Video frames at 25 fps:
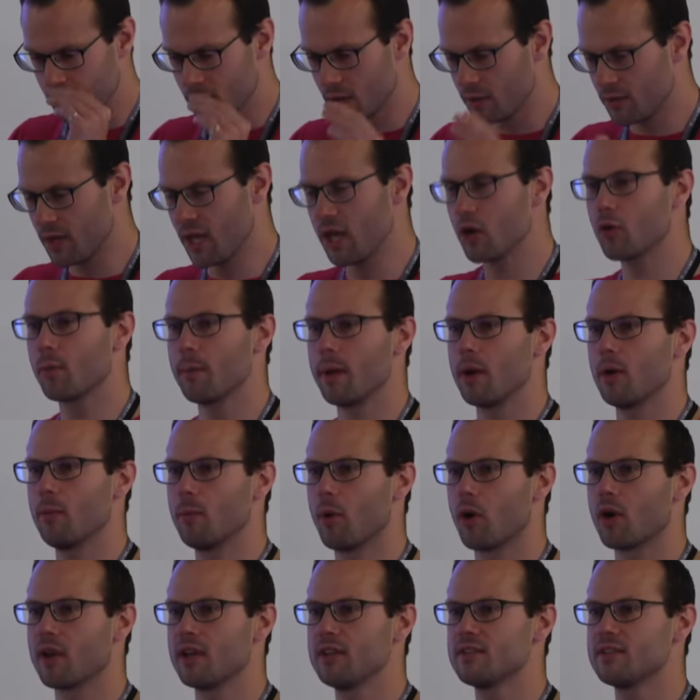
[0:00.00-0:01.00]
the incremental
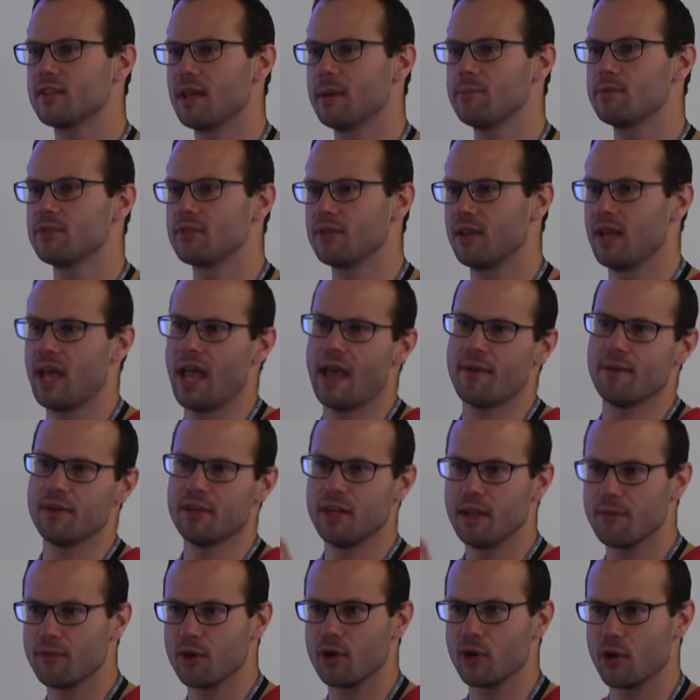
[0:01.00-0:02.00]
marking steps have a
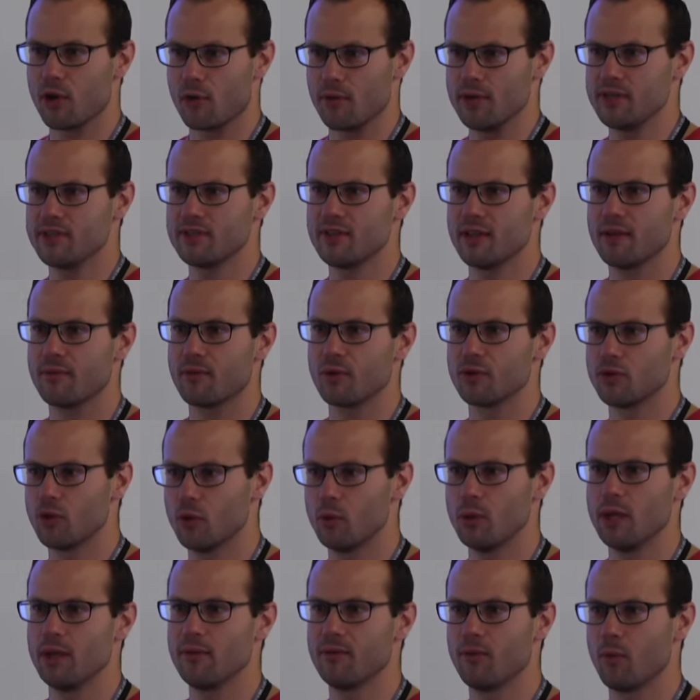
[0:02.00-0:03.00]
different heuristic for
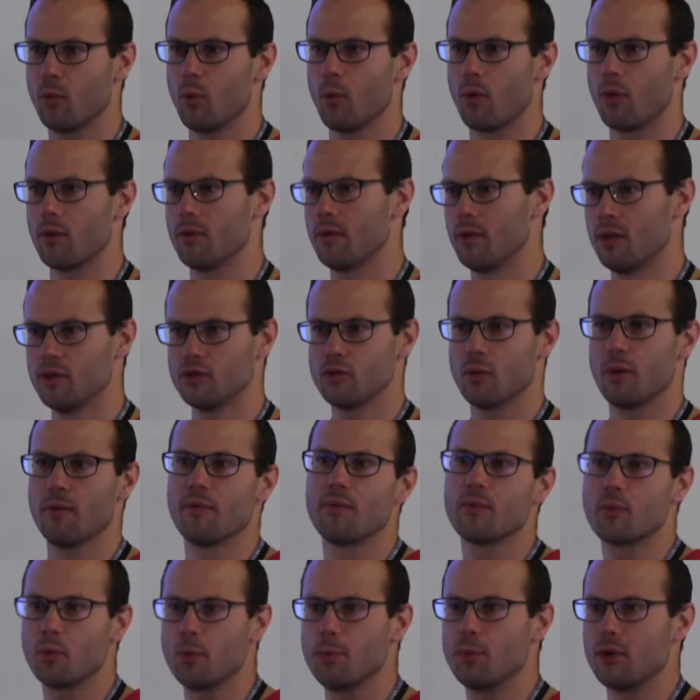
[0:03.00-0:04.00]
tuning for sort of
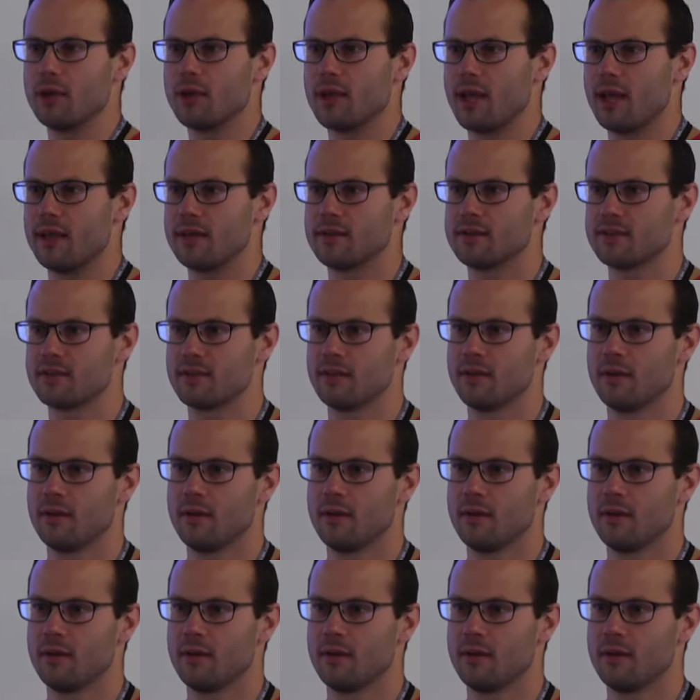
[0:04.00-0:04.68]
throughput case.